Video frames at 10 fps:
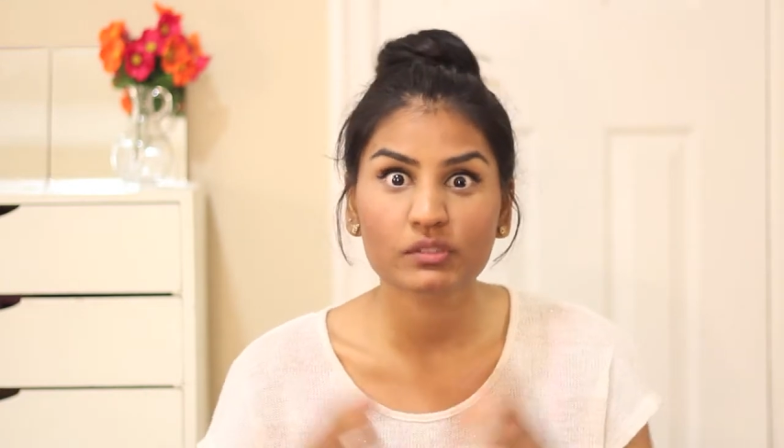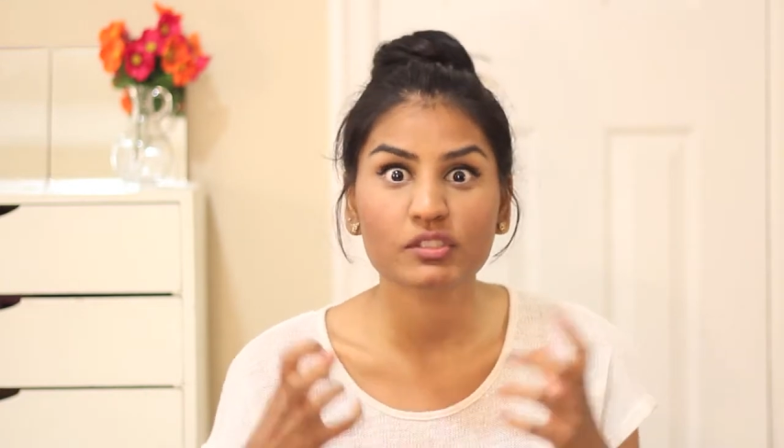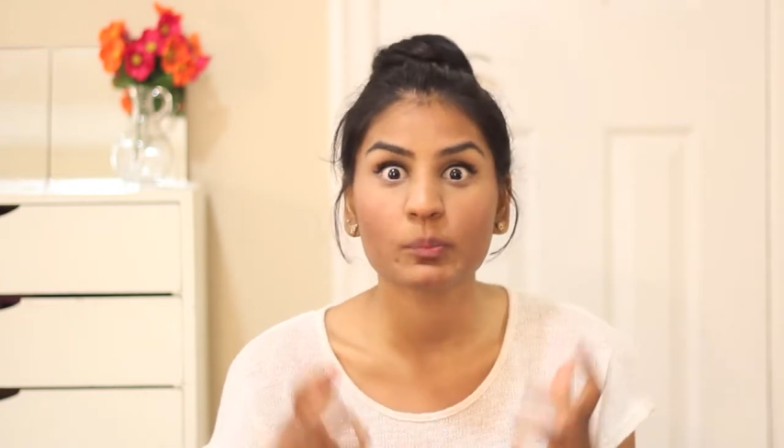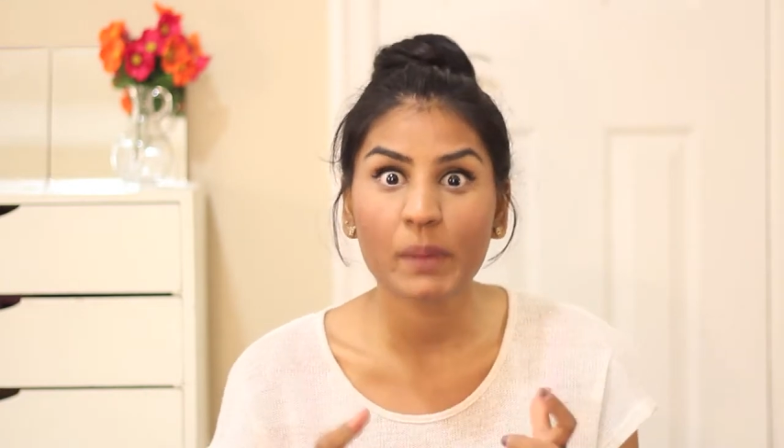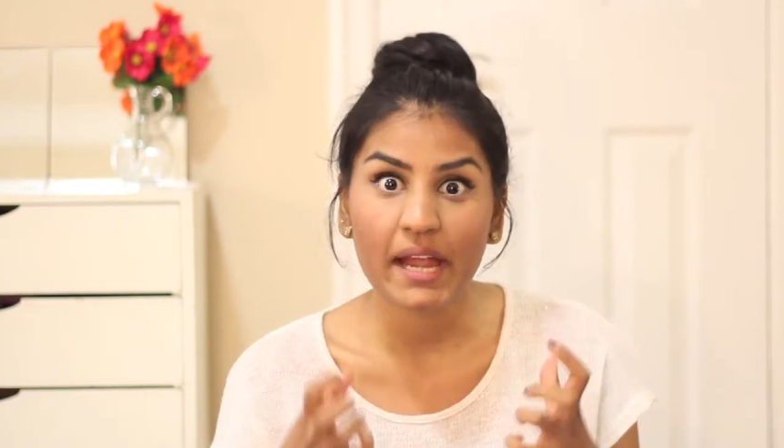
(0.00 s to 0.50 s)

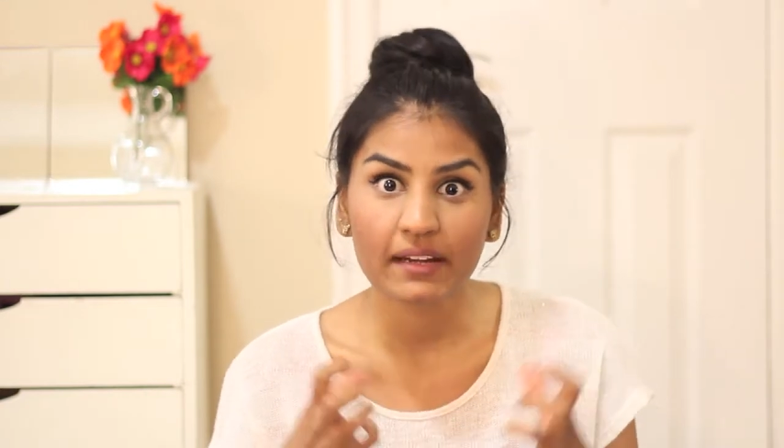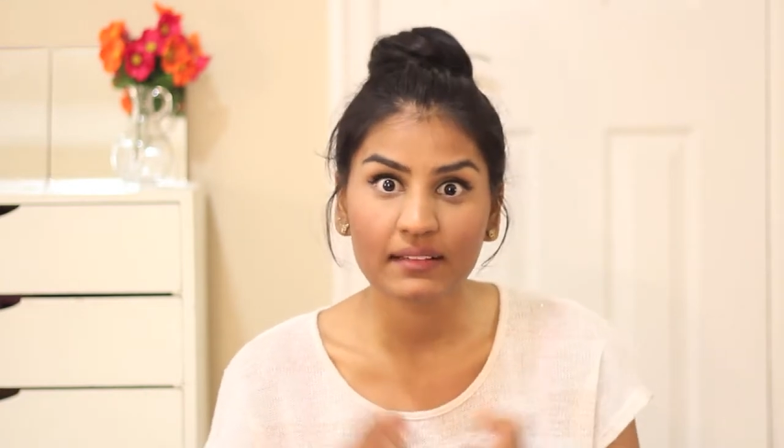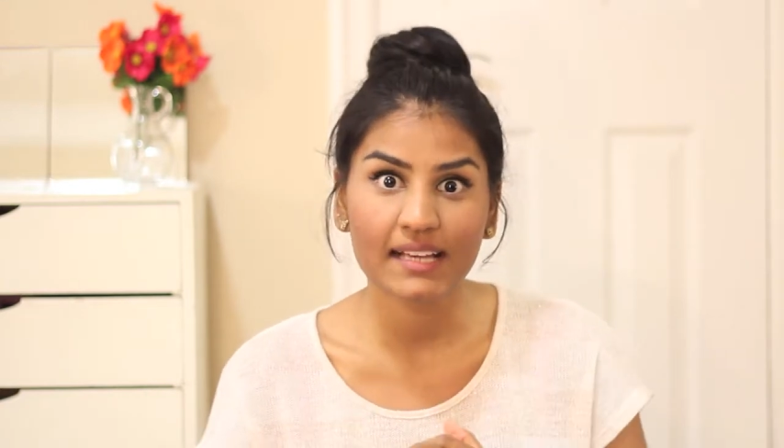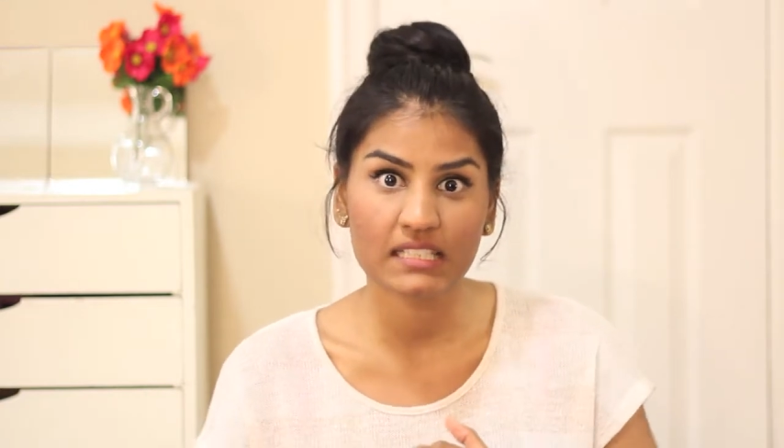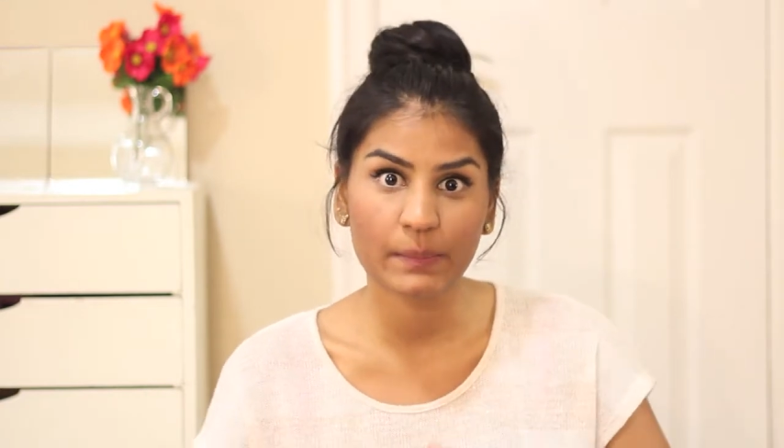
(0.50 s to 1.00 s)
so
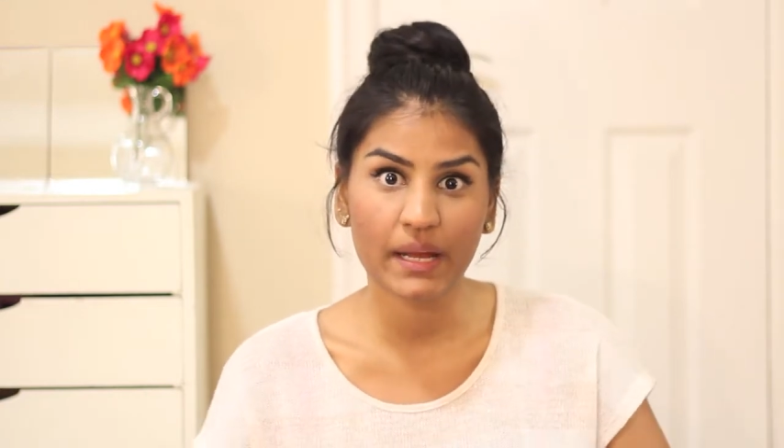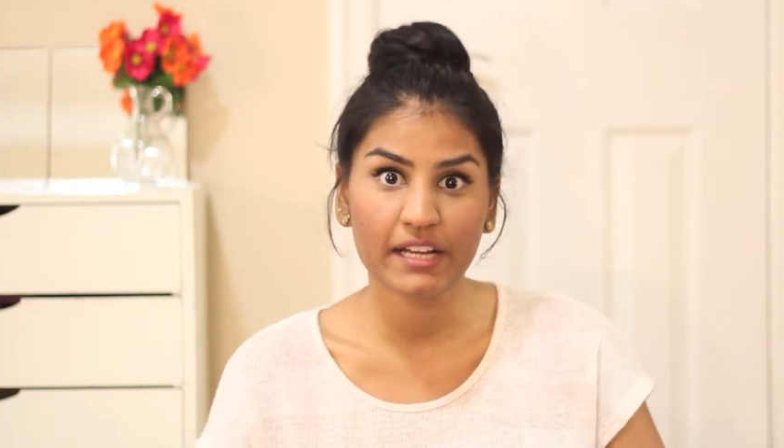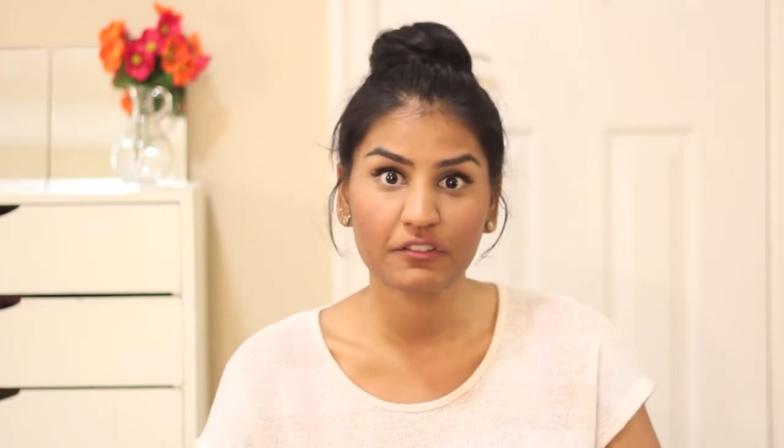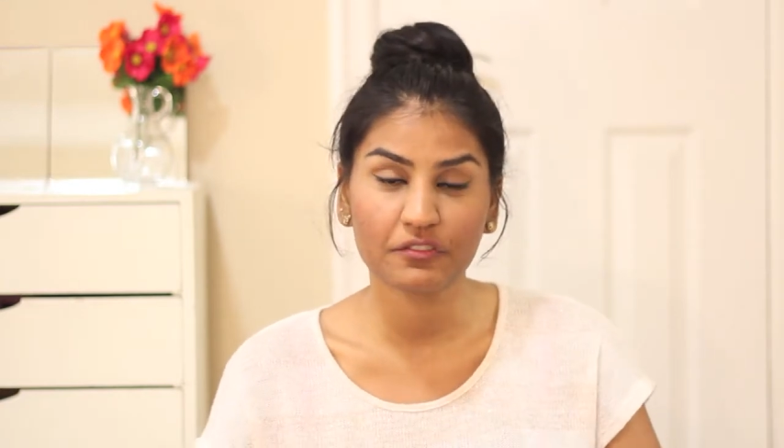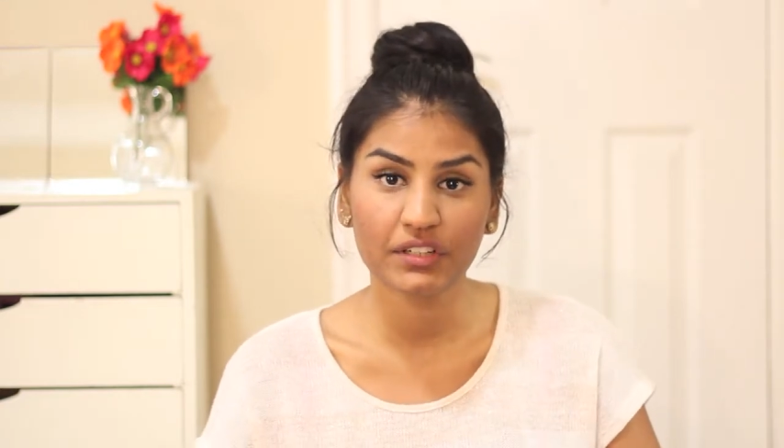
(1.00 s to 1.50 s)
paralyzed by
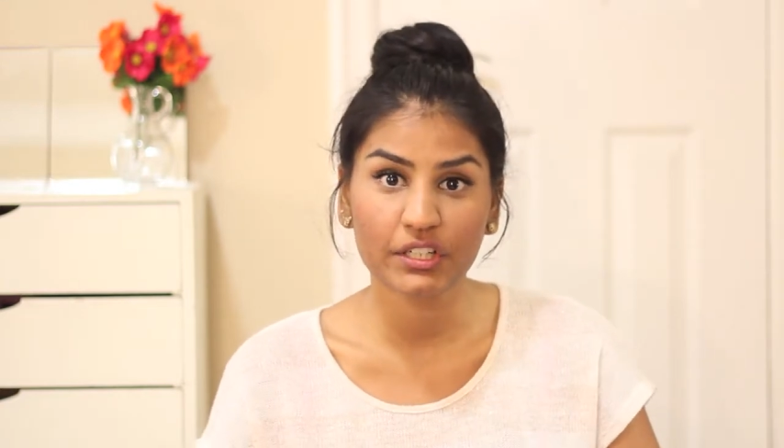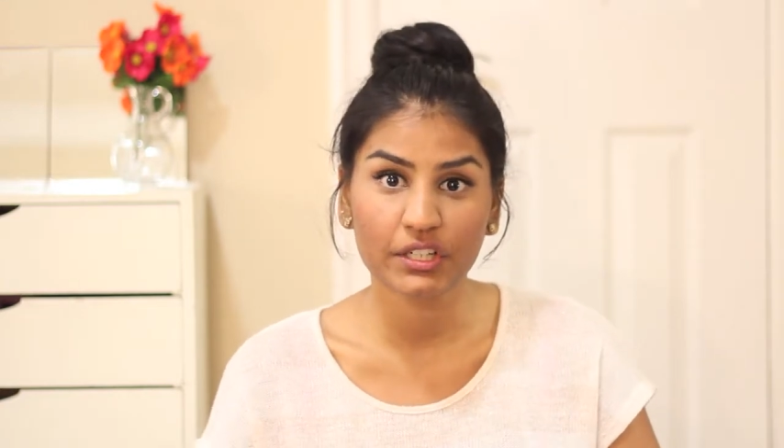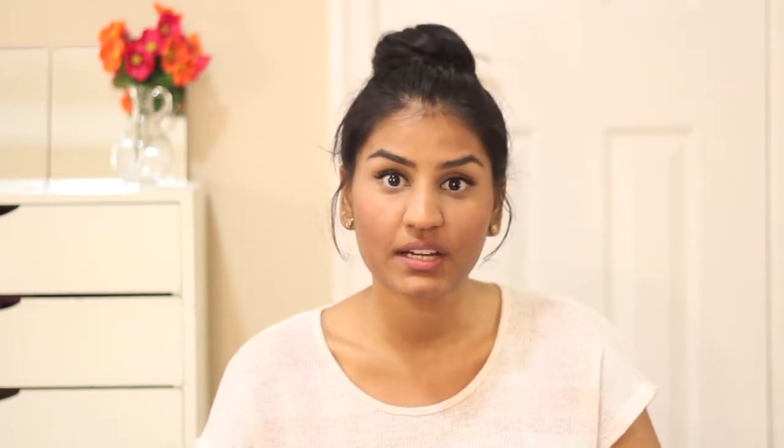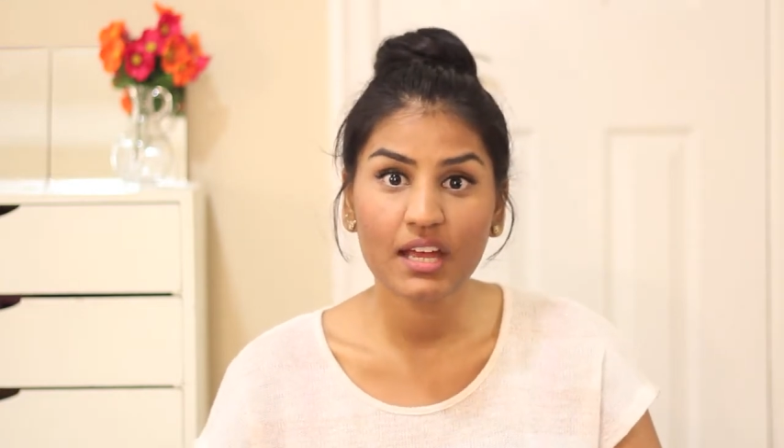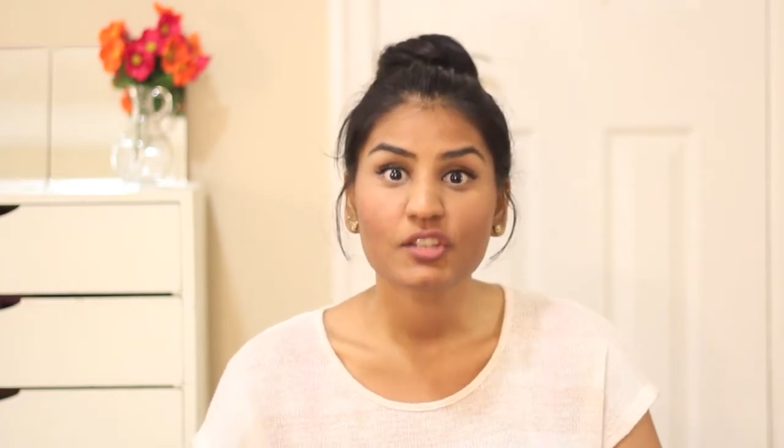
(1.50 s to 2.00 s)
our
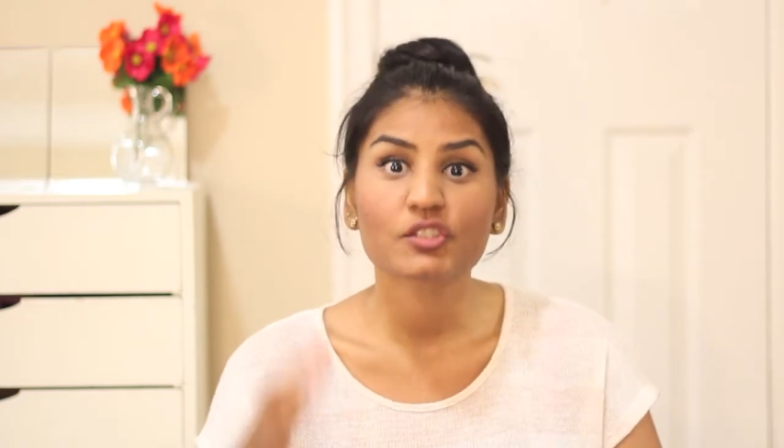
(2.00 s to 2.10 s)
fear.